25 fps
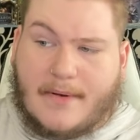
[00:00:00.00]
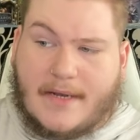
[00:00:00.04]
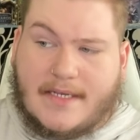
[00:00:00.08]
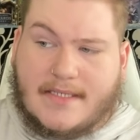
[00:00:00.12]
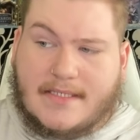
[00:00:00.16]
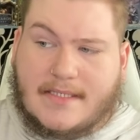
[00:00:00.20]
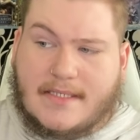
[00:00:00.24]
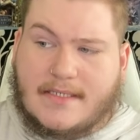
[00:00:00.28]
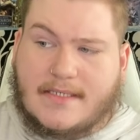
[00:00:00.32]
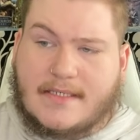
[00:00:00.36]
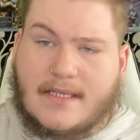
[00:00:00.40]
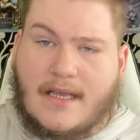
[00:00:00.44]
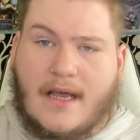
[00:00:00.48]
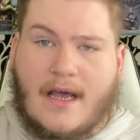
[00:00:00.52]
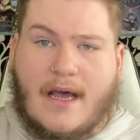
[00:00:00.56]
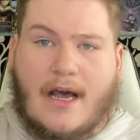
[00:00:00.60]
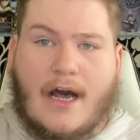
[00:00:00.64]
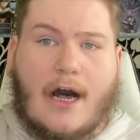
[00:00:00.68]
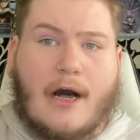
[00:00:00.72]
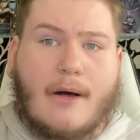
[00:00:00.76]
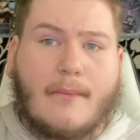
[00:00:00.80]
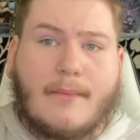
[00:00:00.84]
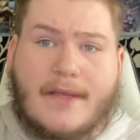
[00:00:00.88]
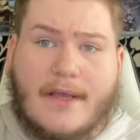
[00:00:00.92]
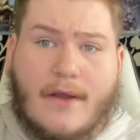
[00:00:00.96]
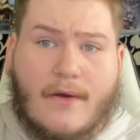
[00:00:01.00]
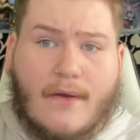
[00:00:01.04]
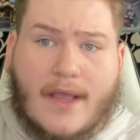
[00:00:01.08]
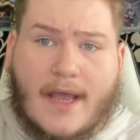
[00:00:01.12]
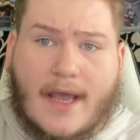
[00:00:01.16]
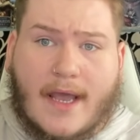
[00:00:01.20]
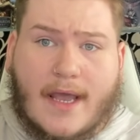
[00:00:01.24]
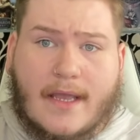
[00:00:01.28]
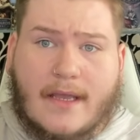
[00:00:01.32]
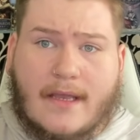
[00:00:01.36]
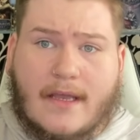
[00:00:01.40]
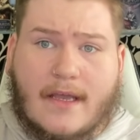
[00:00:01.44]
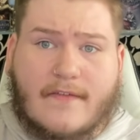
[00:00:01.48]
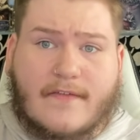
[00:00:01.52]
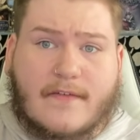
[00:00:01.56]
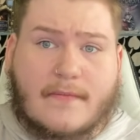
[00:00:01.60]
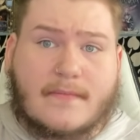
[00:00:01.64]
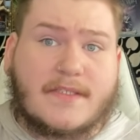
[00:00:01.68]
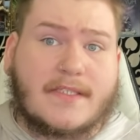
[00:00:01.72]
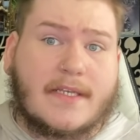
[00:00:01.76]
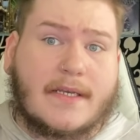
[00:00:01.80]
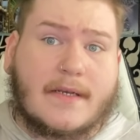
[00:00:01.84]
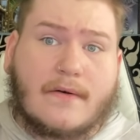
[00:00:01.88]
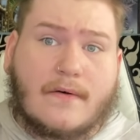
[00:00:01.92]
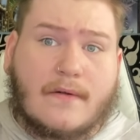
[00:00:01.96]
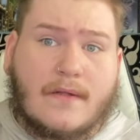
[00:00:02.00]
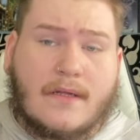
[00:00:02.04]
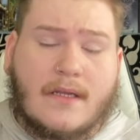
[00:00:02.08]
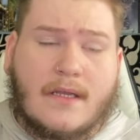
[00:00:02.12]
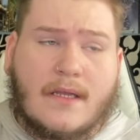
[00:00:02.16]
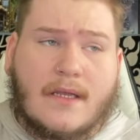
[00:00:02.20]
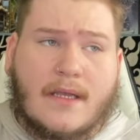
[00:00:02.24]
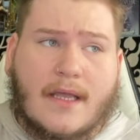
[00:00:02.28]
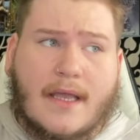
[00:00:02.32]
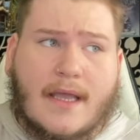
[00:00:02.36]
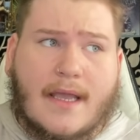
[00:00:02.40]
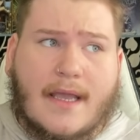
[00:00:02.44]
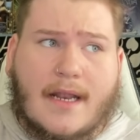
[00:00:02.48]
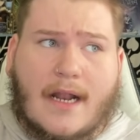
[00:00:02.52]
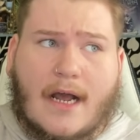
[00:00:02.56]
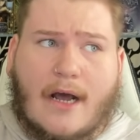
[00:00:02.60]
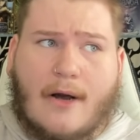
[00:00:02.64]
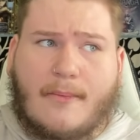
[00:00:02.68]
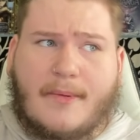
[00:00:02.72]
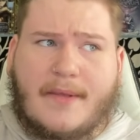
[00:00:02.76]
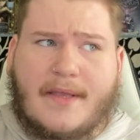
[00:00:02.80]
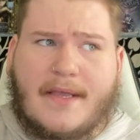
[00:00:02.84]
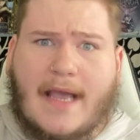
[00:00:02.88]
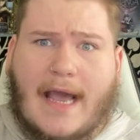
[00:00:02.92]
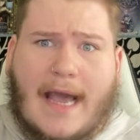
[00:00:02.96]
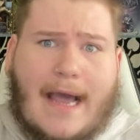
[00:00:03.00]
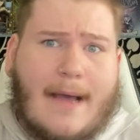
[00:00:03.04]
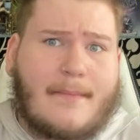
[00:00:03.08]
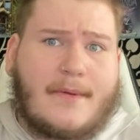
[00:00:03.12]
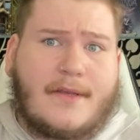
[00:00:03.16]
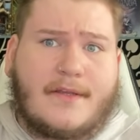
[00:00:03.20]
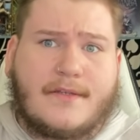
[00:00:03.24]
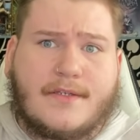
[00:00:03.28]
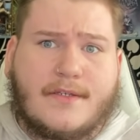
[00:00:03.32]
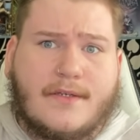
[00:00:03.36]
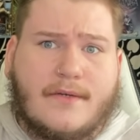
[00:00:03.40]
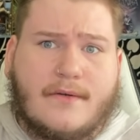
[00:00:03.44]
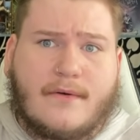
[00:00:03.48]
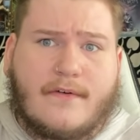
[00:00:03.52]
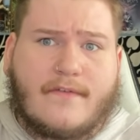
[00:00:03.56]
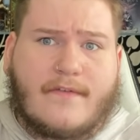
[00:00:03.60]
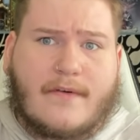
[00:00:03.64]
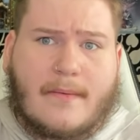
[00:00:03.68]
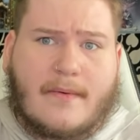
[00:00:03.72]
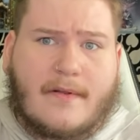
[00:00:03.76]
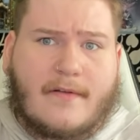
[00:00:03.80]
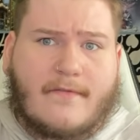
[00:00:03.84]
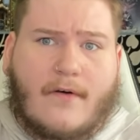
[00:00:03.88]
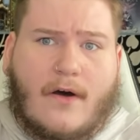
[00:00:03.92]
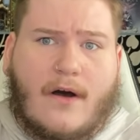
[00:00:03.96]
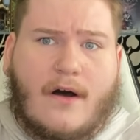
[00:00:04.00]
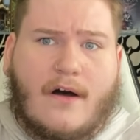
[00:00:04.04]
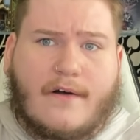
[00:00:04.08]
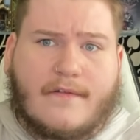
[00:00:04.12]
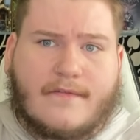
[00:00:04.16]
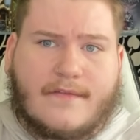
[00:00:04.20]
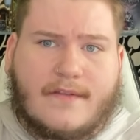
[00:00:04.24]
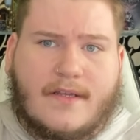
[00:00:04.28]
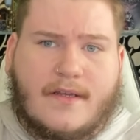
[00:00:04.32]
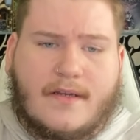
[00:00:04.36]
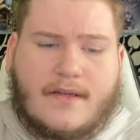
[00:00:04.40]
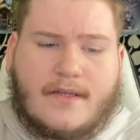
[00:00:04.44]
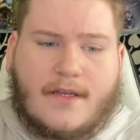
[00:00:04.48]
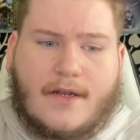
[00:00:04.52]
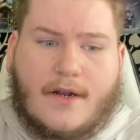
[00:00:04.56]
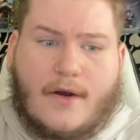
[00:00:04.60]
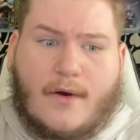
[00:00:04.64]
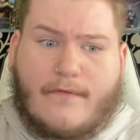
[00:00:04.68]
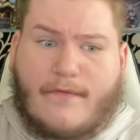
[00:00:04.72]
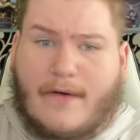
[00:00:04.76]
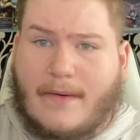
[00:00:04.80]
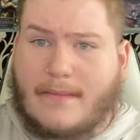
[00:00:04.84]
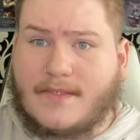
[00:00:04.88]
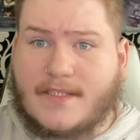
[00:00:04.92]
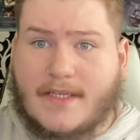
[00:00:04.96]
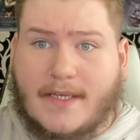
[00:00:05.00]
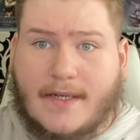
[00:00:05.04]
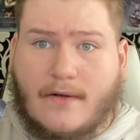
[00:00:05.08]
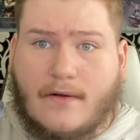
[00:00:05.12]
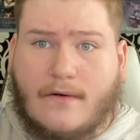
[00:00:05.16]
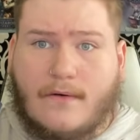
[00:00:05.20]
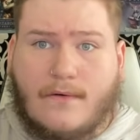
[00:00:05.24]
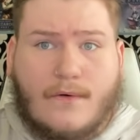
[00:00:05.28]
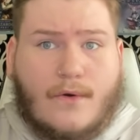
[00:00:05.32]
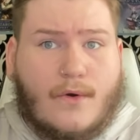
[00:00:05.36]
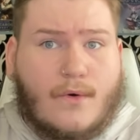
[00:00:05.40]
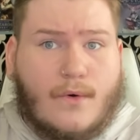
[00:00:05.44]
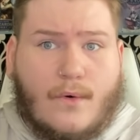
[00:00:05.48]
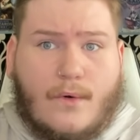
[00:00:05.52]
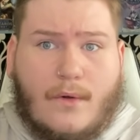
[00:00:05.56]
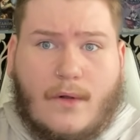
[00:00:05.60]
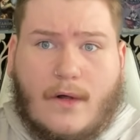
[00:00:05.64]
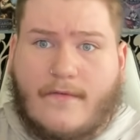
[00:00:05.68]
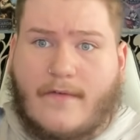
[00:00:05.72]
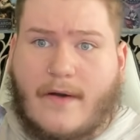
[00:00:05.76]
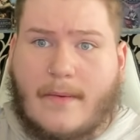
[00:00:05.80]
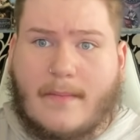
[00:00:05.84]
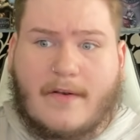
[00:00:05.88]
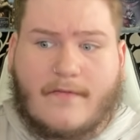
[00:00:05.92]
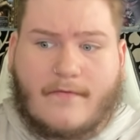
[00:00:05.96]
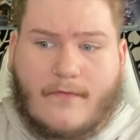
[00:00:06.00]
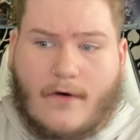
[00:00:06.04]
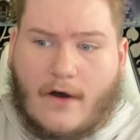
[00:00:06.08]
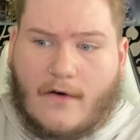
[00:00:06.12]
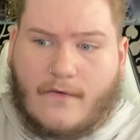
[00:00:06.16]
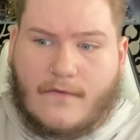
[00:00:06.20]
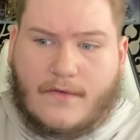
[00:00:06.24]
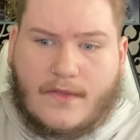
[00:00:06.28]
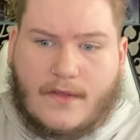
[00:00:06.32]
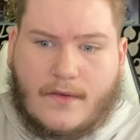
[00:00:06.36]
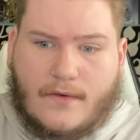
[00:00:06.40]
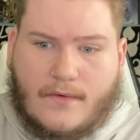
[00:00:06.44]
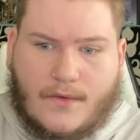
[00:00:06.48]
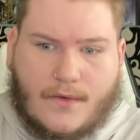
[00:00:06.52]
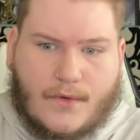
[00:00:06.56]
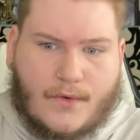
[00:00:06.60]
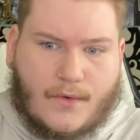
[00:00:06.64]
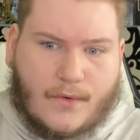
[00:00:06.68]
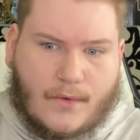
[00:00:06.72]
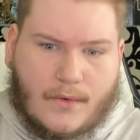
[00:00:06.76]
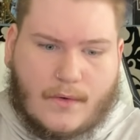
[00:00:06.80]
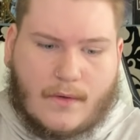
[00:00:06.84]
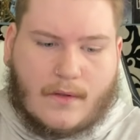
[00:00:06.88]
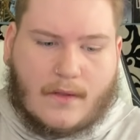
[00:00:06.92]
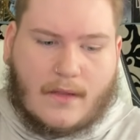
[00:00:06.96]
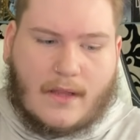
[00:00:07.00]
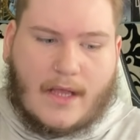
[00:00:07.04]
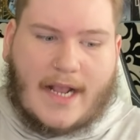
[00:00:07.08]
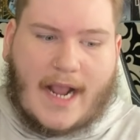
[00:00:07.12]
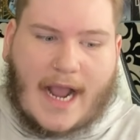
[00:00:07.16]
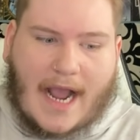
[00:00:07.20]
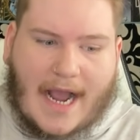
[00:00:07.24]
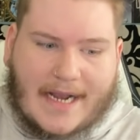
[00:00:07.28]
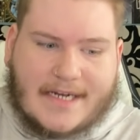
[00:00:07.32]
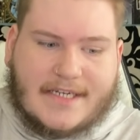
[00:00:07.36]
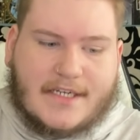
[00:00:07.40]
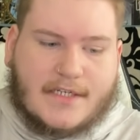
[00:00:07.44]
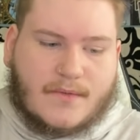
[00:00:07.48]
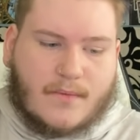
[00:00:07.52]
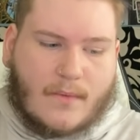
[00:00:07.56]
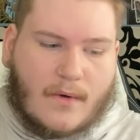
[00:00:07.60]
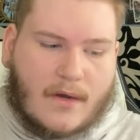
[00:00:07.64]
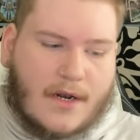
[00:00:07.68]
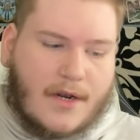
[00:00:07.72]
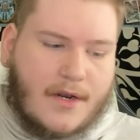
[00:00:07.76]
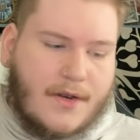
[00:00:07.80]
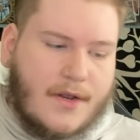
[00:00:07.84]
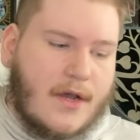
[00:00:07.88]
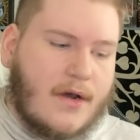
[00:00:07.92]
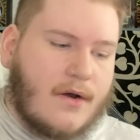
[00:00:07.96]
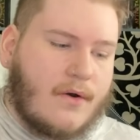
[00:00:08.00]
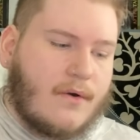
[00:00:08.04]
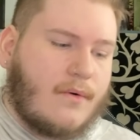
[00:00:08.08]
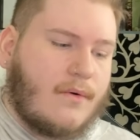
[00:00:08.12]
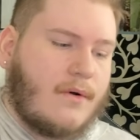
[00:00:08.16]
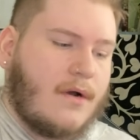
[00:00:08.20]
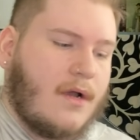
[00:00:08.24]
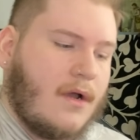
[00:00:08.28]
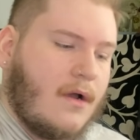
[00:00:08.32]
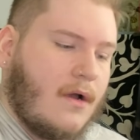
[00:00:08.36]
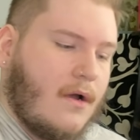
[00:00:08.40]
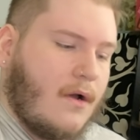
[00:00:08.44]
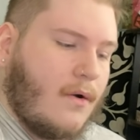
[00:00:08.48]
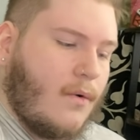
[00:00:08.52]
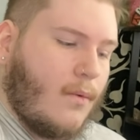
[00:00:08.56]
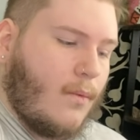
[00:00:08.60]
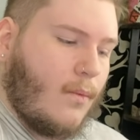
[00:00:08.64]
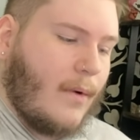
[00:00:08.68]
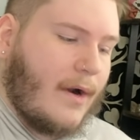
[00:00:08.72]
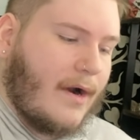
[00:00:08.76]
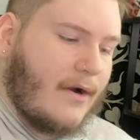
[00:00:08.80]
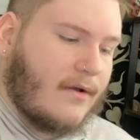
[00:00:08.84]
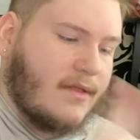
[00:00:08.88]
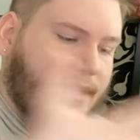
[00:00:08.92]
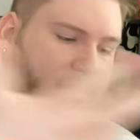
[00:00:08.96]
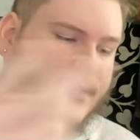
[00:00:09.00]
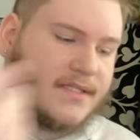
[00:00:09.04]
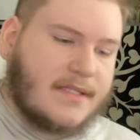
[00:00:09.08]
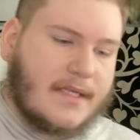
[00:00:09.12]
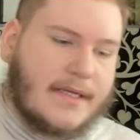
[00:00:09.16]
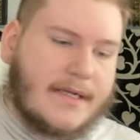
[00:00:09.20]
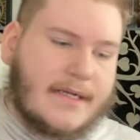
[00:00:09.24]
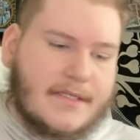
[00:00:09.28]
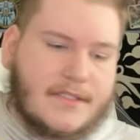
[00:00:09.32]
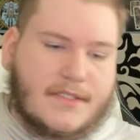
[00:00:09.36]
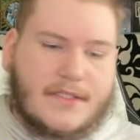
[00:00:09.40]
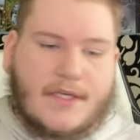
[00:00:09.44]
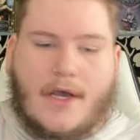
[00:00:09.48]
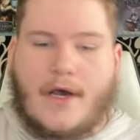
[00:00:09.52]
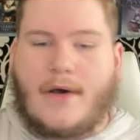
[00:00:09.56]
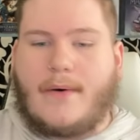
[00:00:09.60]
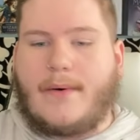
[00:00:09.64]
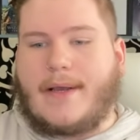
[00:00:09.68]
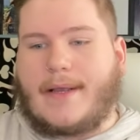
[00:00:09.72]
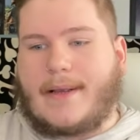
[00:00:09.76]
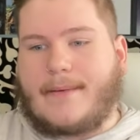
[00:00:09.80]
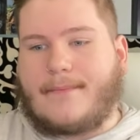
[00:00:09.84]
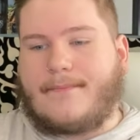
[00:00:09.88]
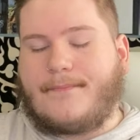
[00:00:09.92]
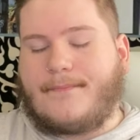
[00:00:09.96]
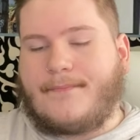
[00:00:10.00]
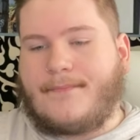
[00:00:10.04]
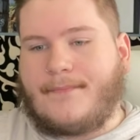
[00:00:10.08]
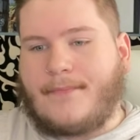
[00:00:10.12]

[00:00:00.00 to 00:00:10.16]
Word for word: Pisces, I'll be okay if I'm single. And I'll be happy too if I'm involved. You know, if I'm single, cool. If I'm involved with you, cool. Like, I just want to know where this thing is going.